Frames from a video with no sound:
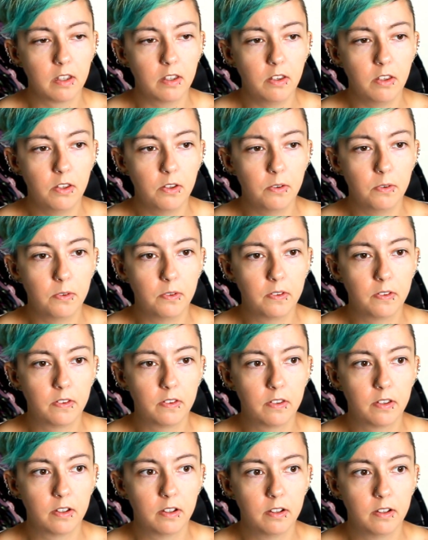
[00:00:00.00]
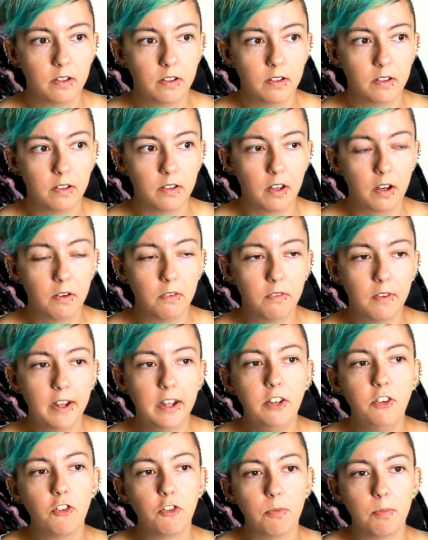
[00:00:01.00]
Use
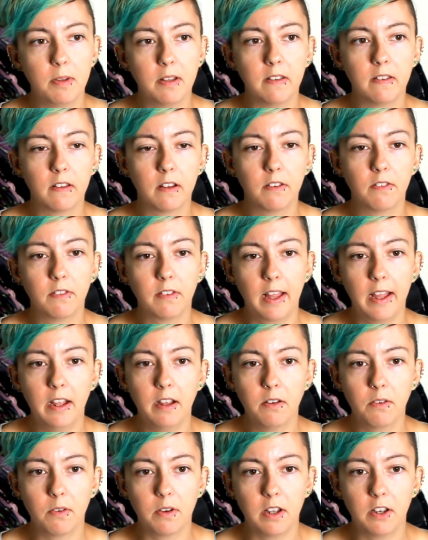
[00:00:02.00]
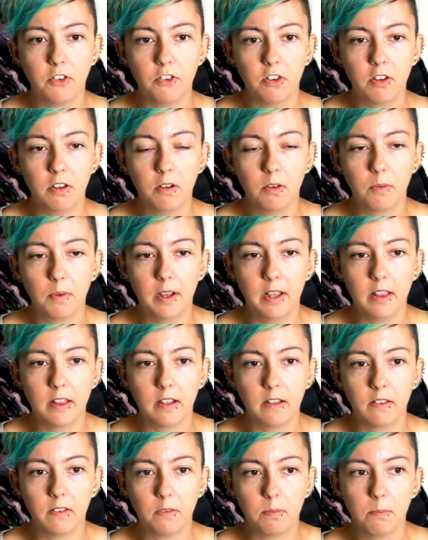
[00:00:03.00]
arrangements of language in a way
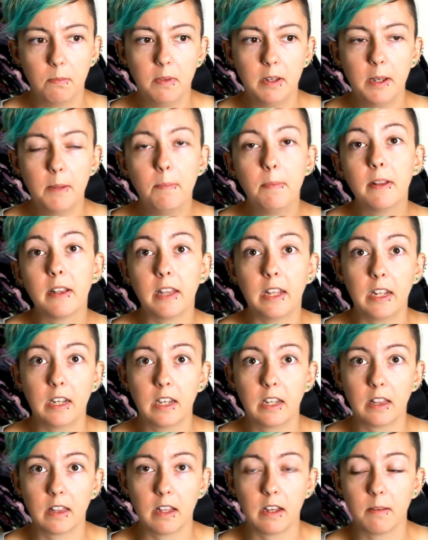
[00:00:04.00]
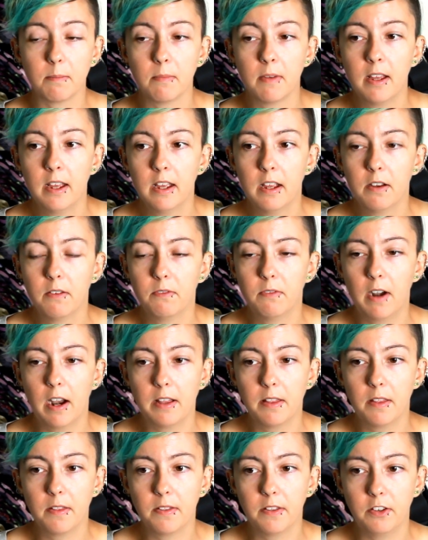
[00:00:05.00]
that's manipulating them
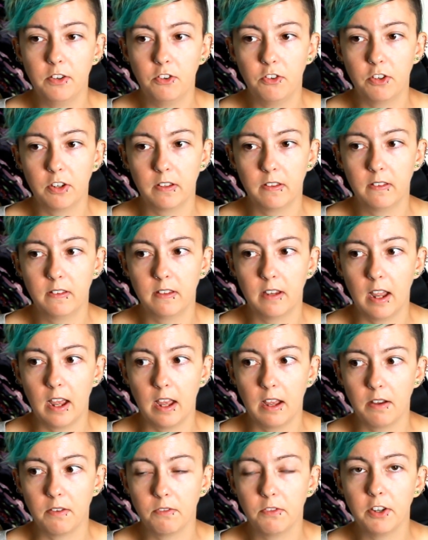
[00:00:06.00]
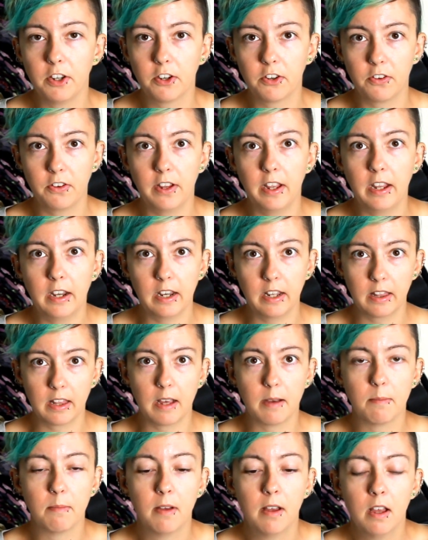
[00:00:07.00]
rather than just recreating
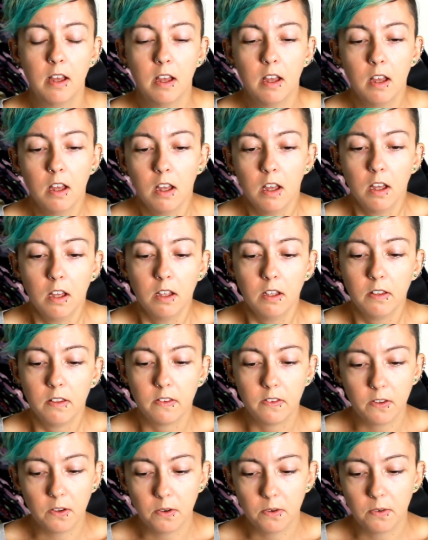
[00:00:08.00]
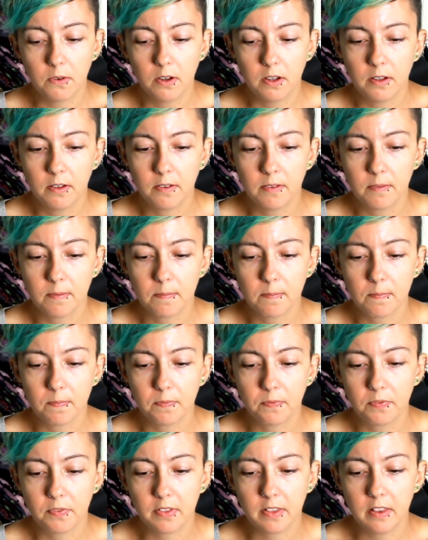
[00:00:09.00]
them. So
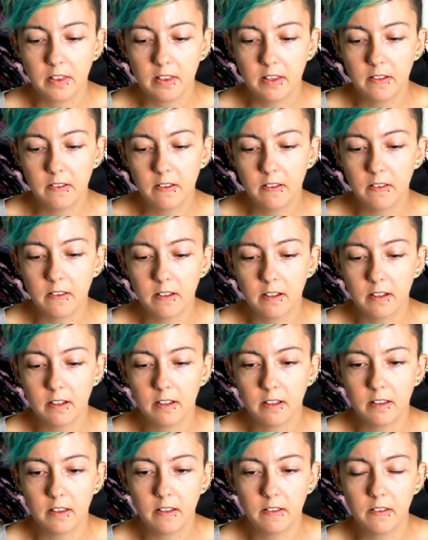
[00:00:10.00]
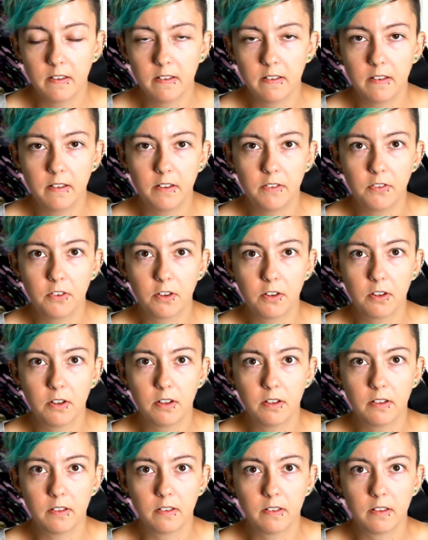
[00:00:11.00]
this is a
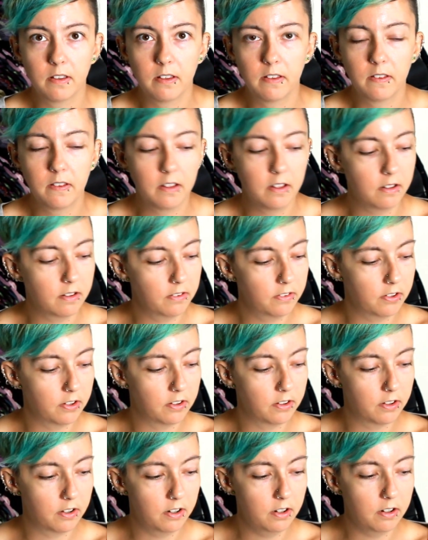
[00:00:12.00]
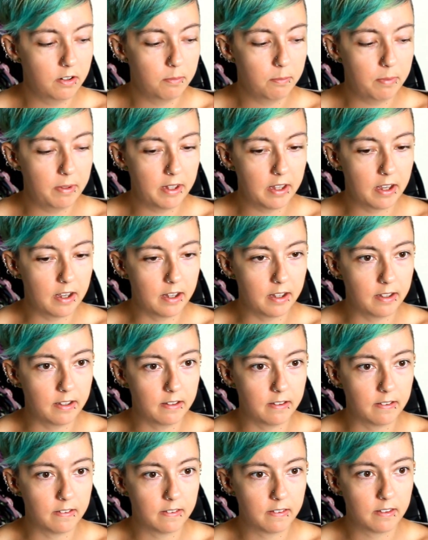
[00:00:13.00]
difficult skill to learn,
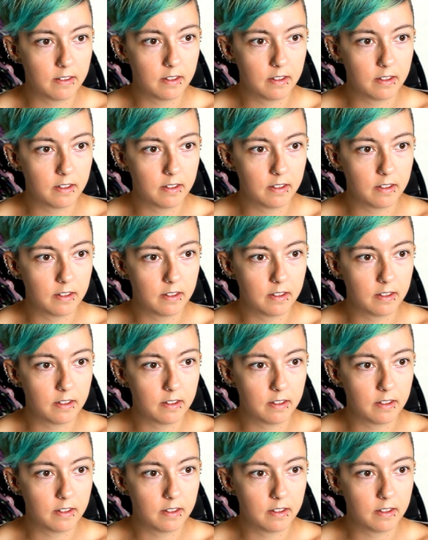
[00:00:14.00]
because